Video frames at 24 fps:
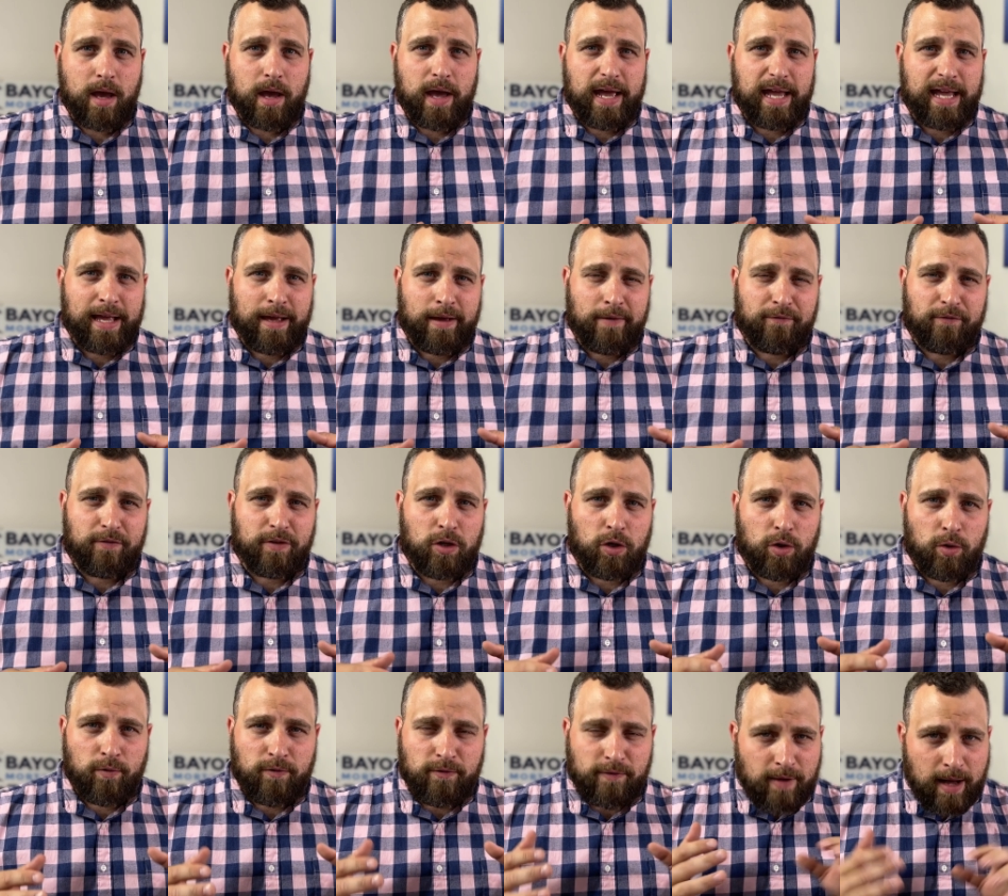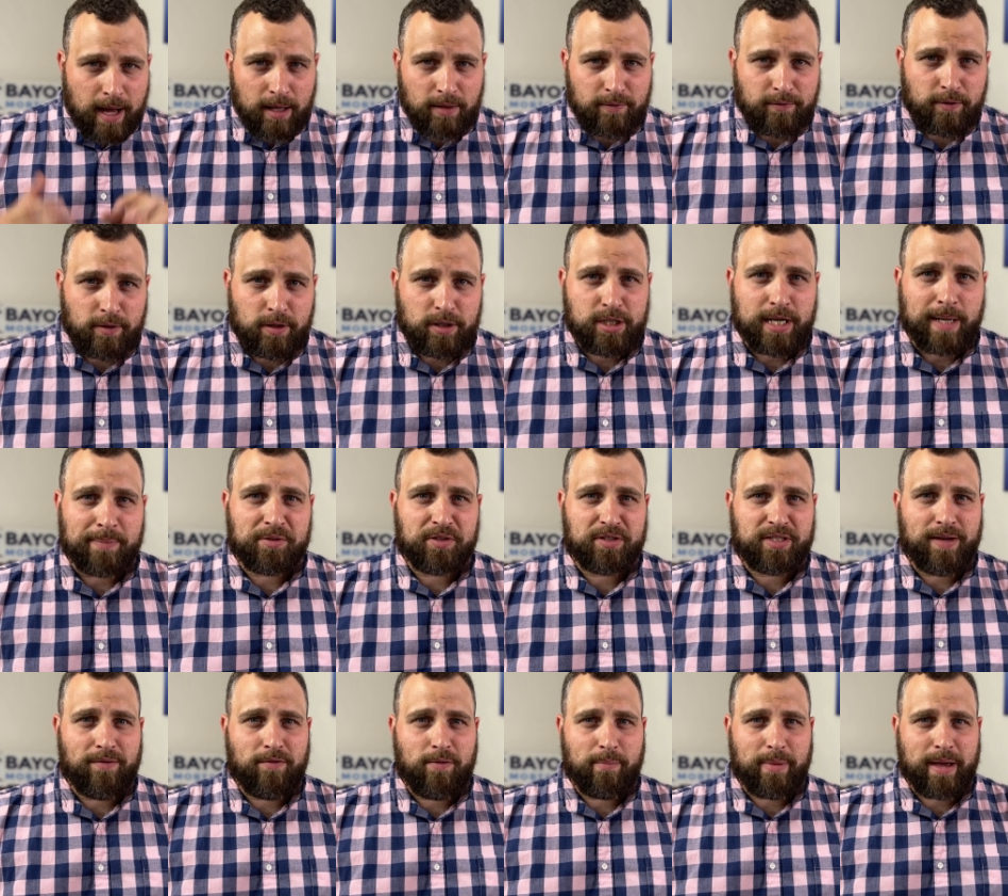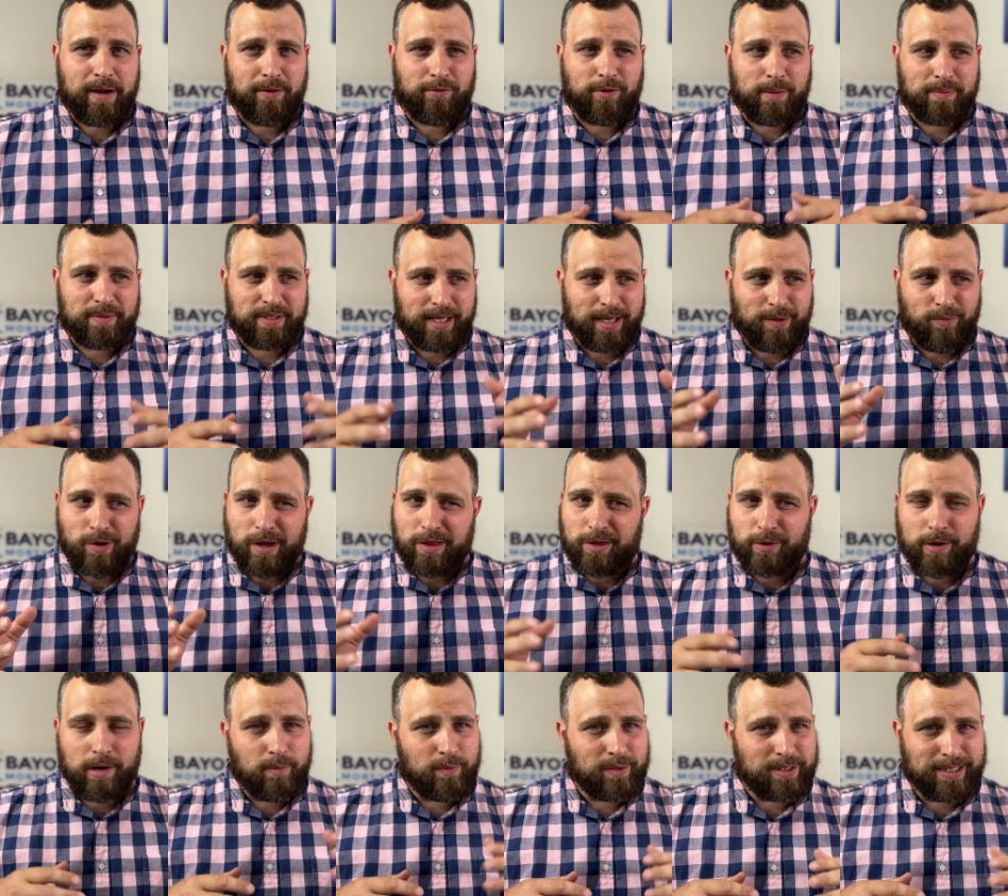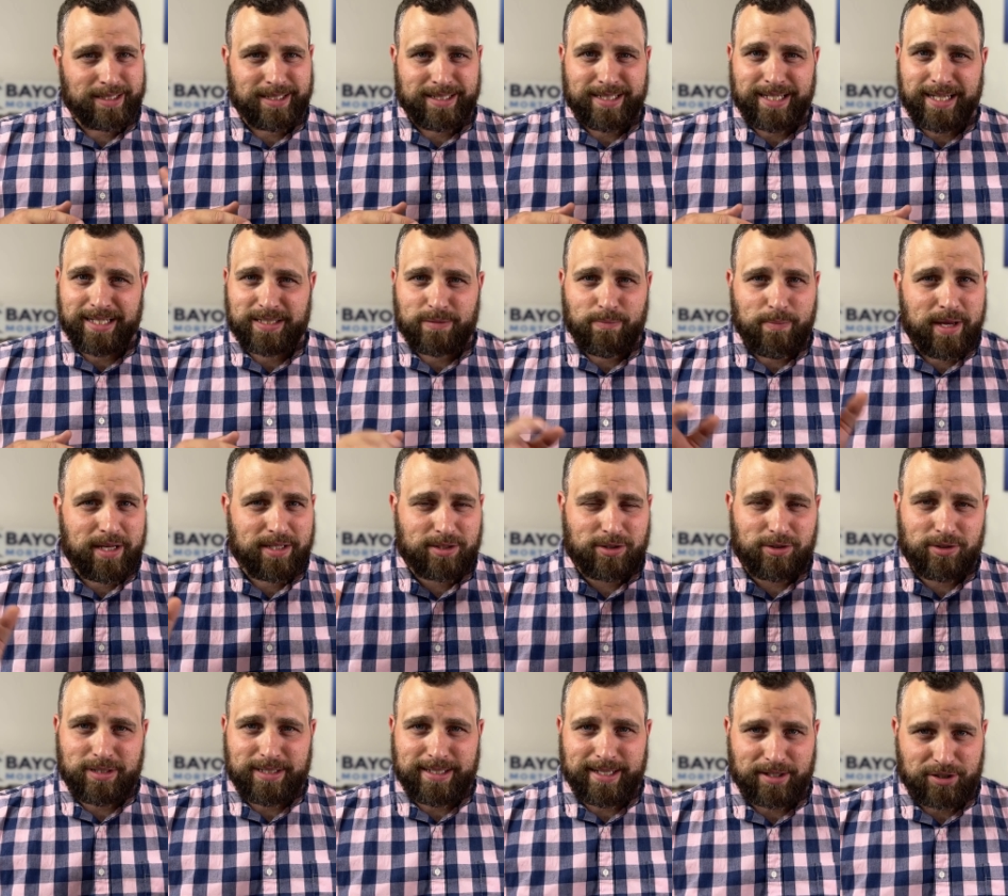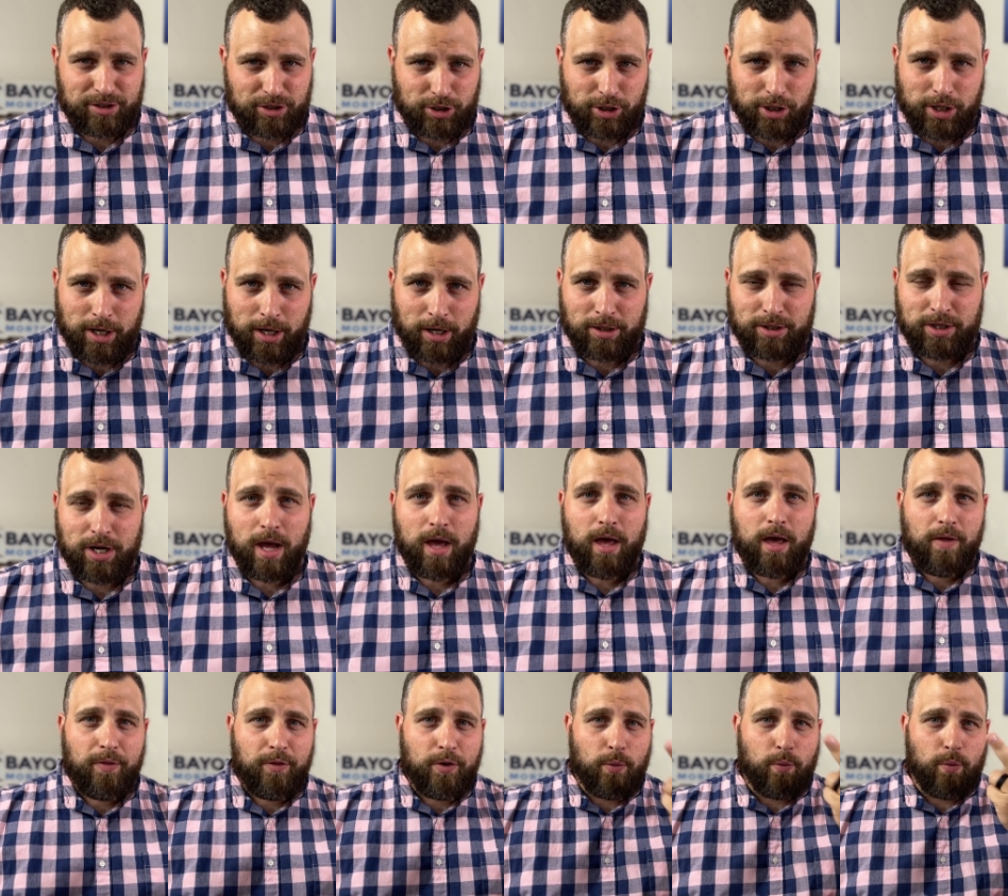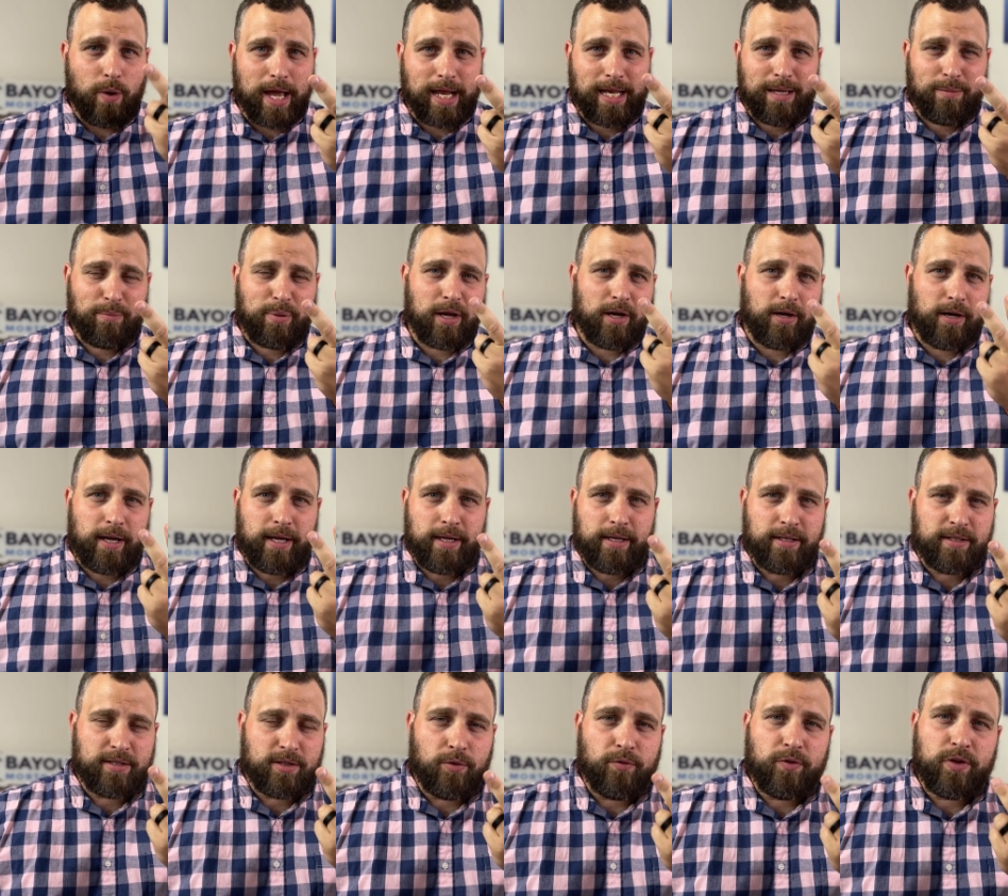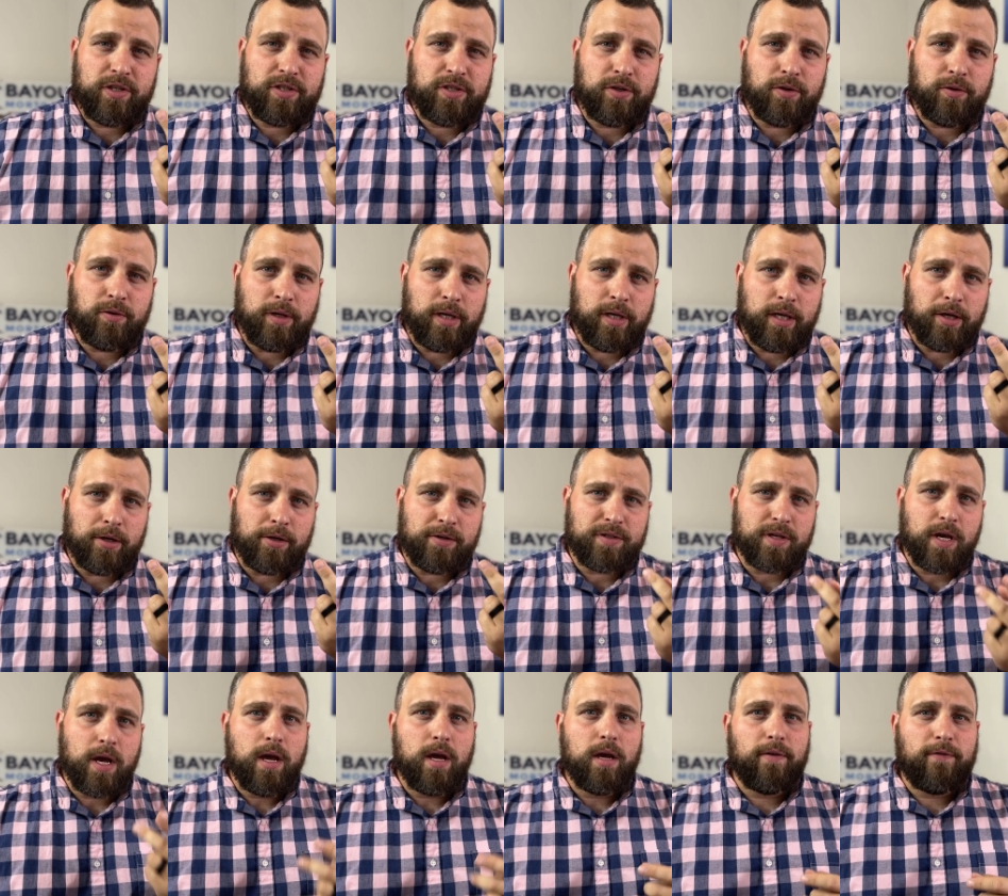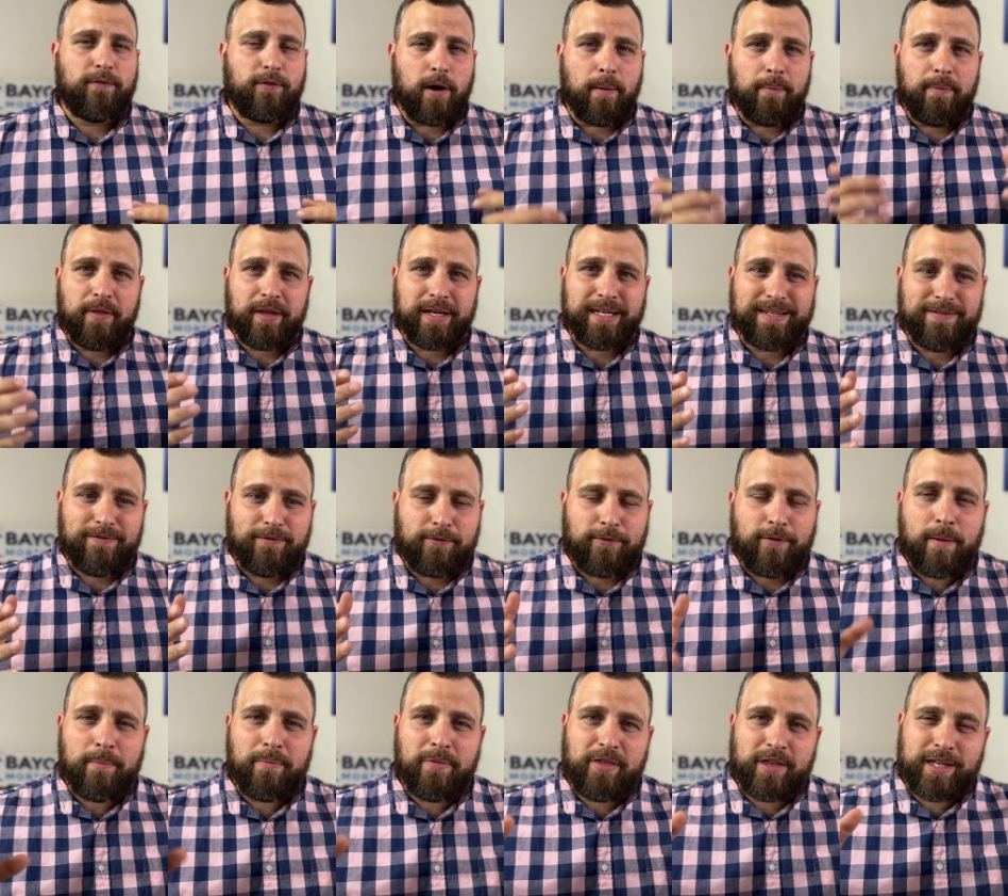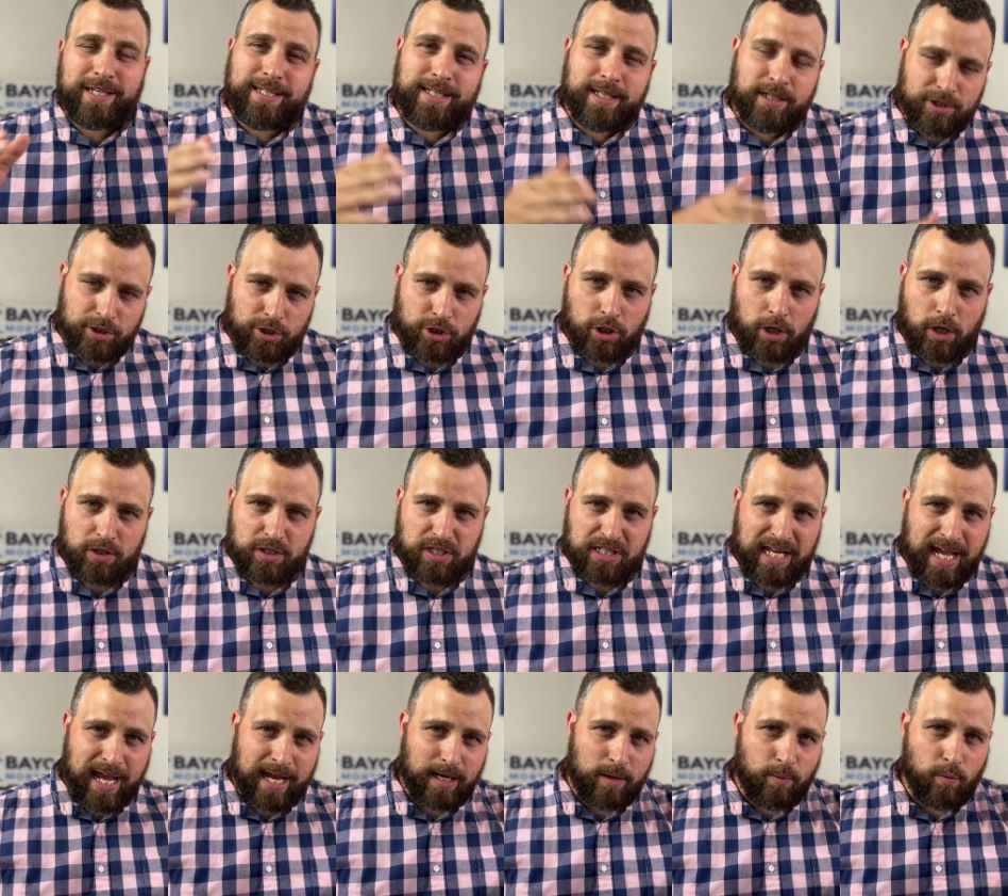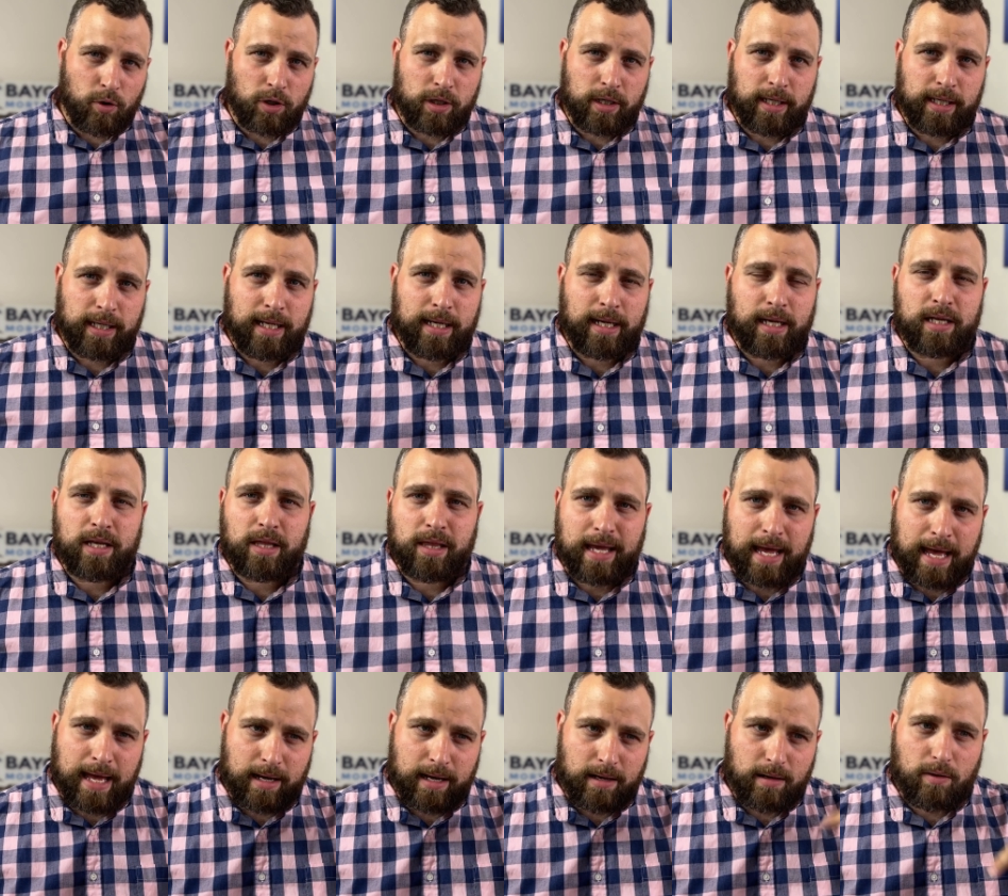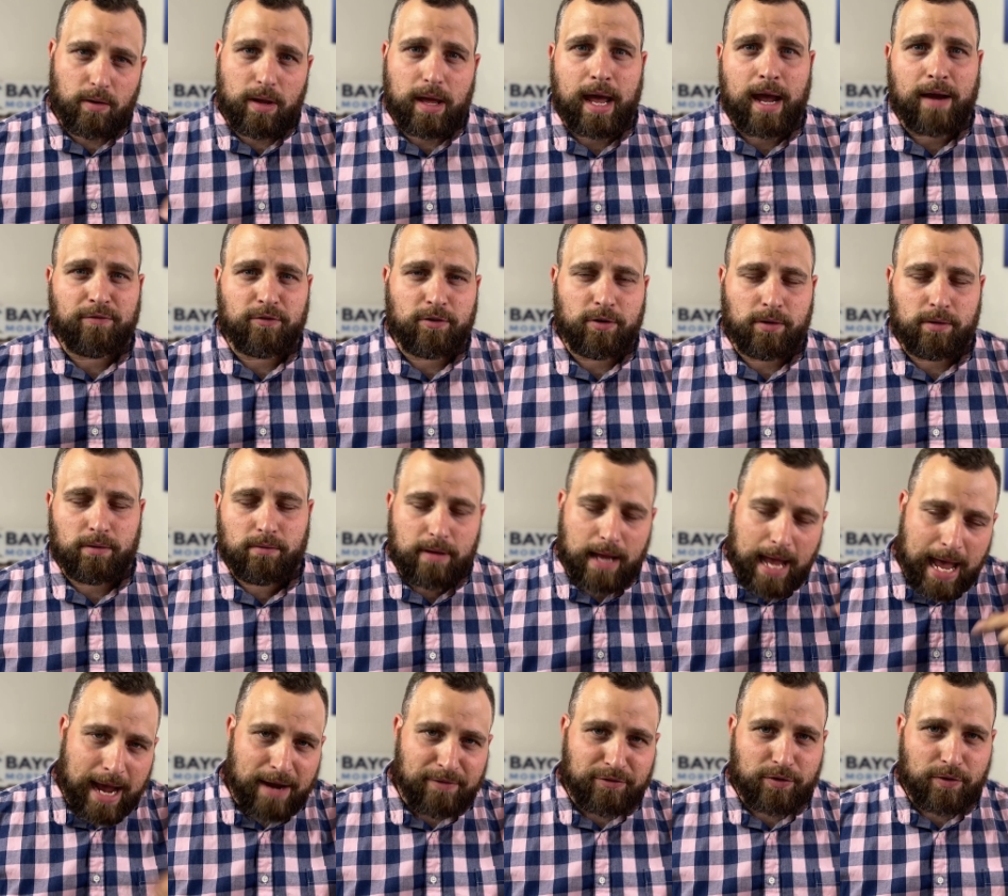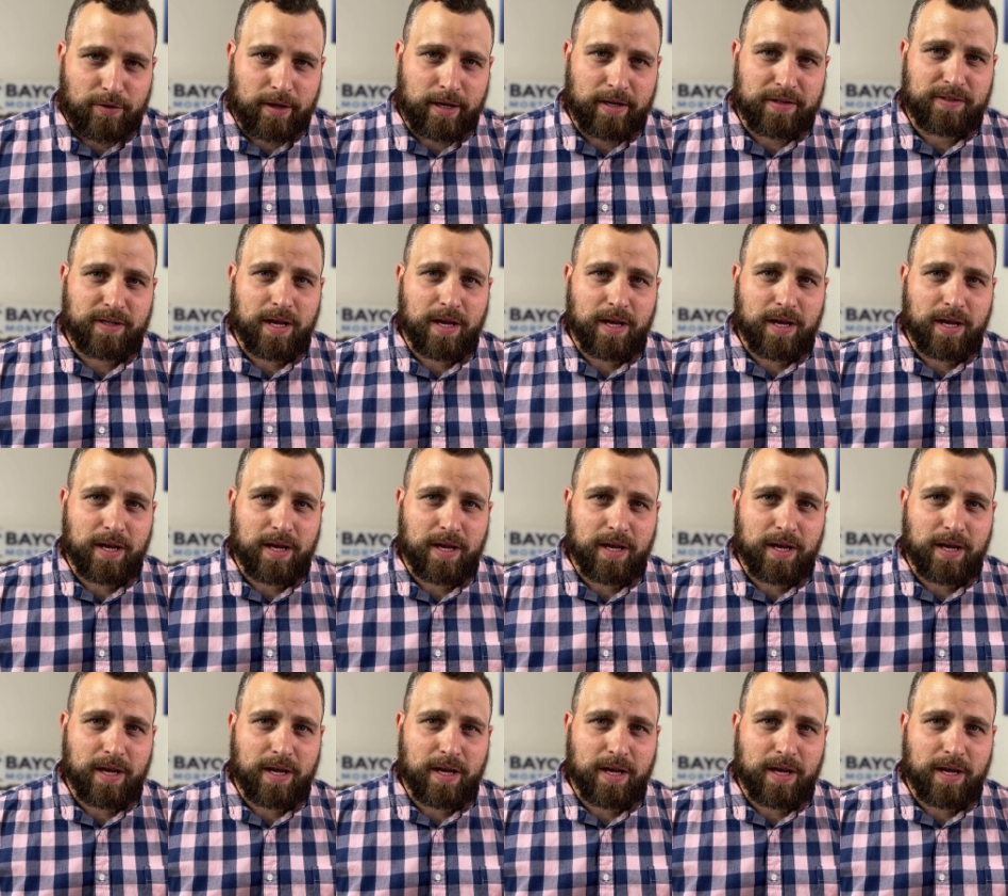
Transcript: if you filed for the Chapter 7 bankruptcy, whether it was dismissed or discharged, the waiting period is only two years from the from the discharge date, and we're going to get into that after after this